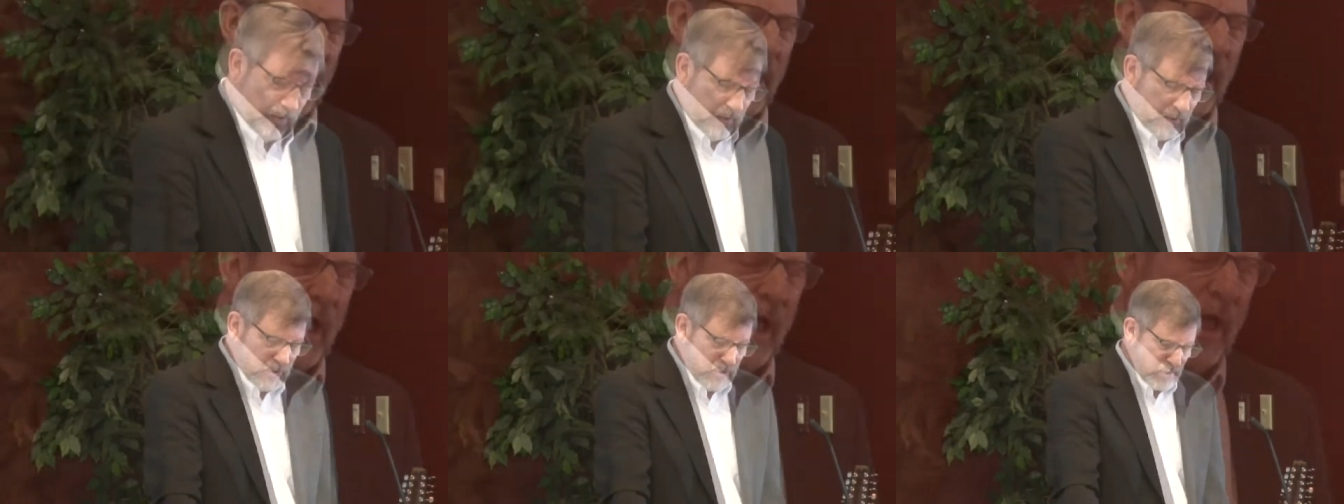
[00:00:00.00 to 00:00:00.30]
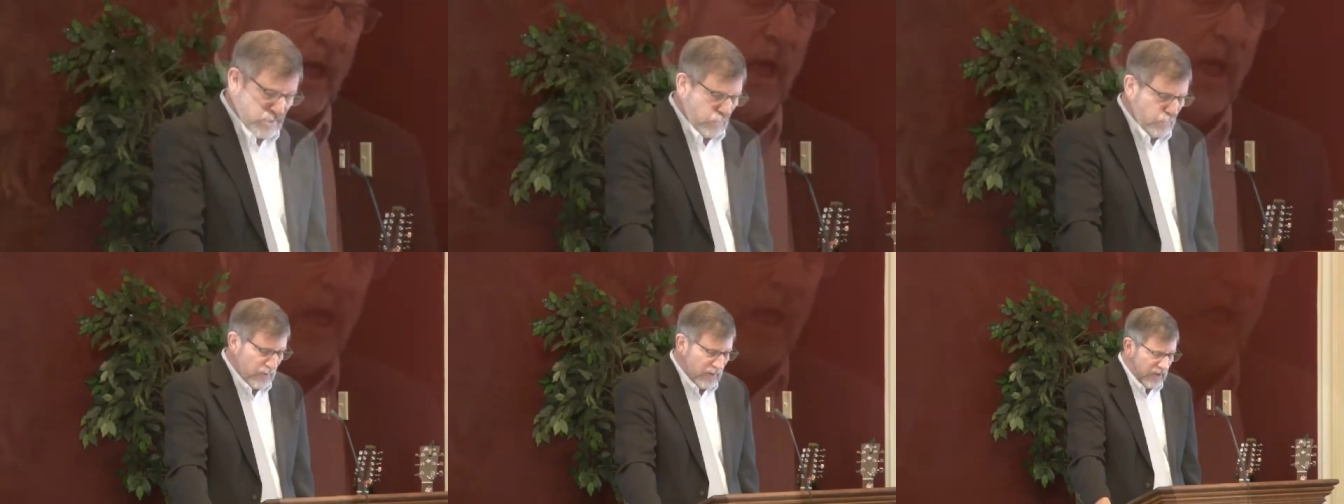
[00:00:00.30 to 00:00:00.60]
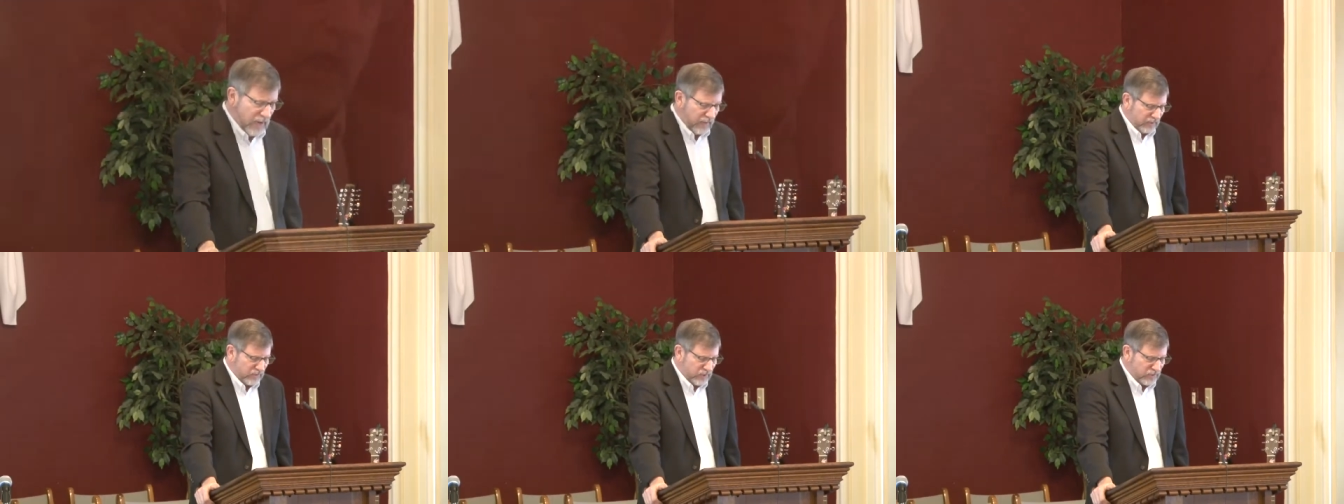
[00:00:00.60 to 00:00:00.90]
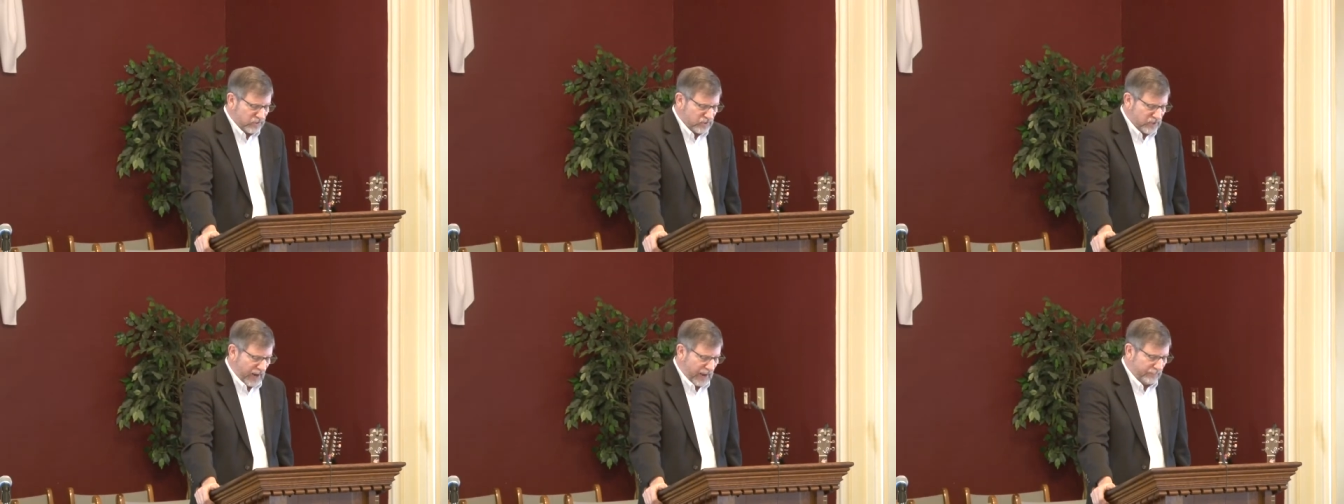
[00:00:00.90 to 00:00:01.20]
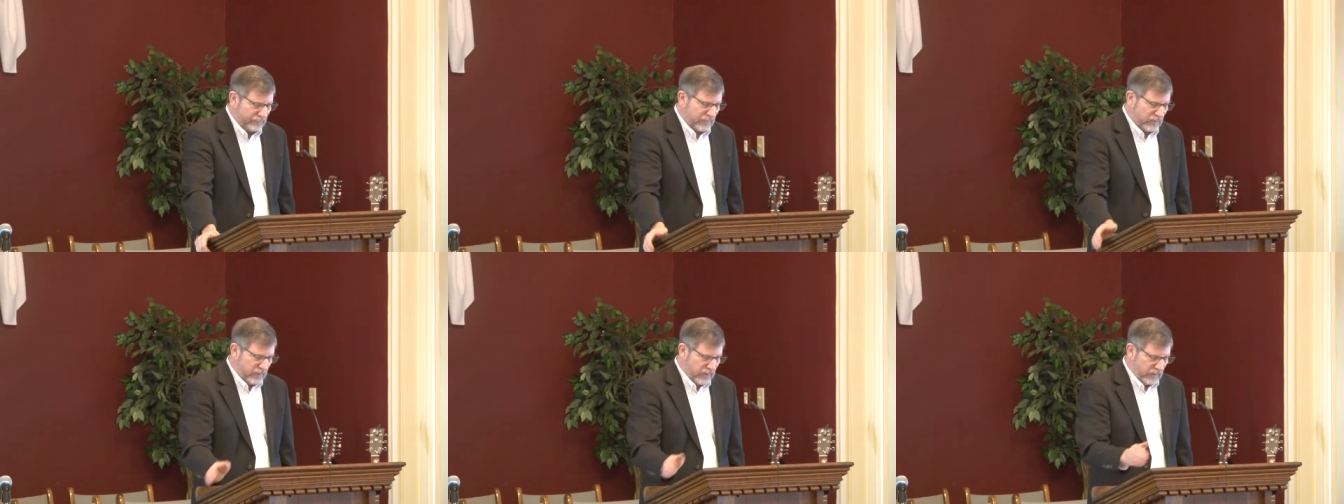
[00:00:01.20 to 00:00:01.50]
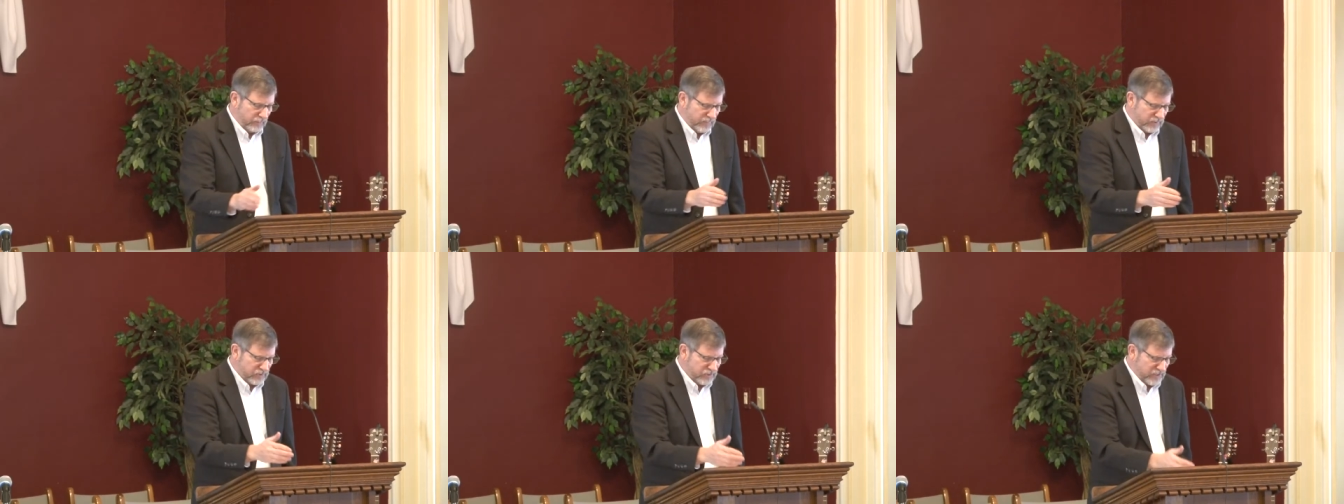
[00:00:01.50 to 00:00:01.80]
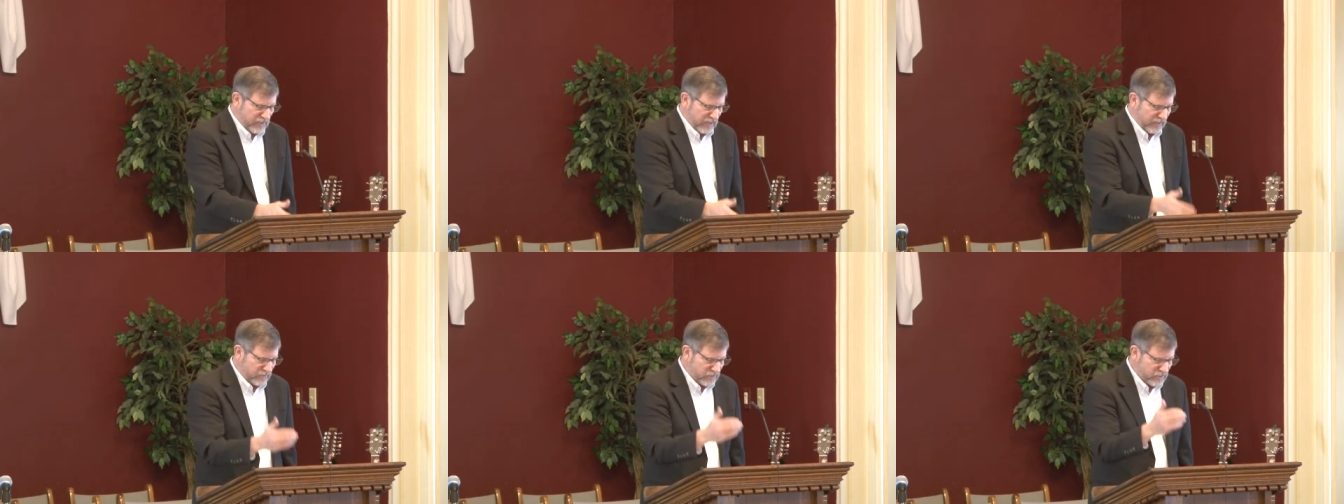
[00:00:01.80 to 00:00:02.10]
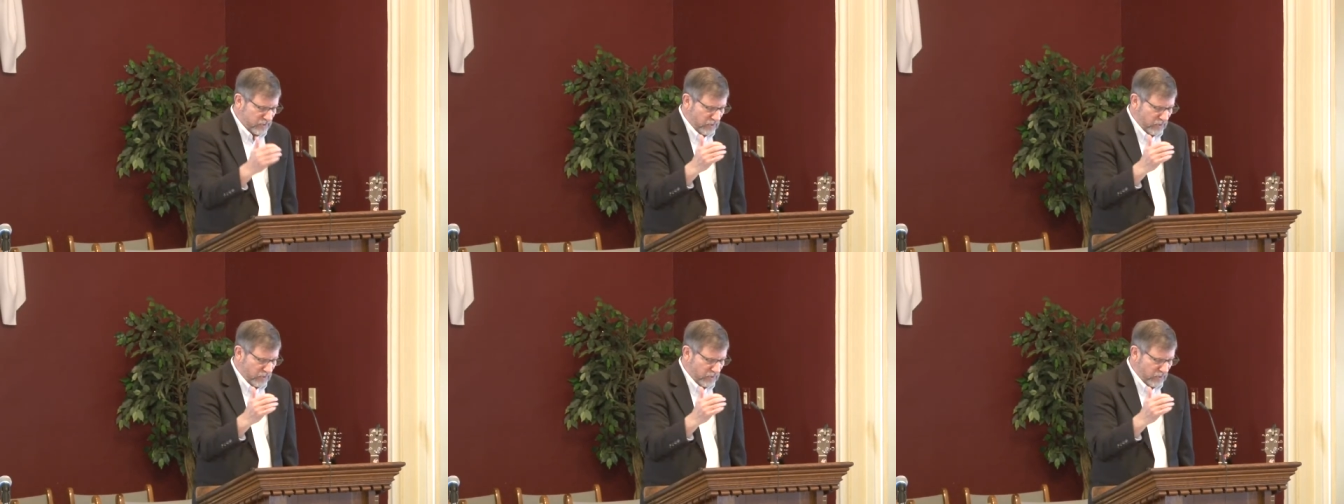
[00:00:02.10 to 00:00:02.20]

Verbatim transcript: So we get to chapter number six.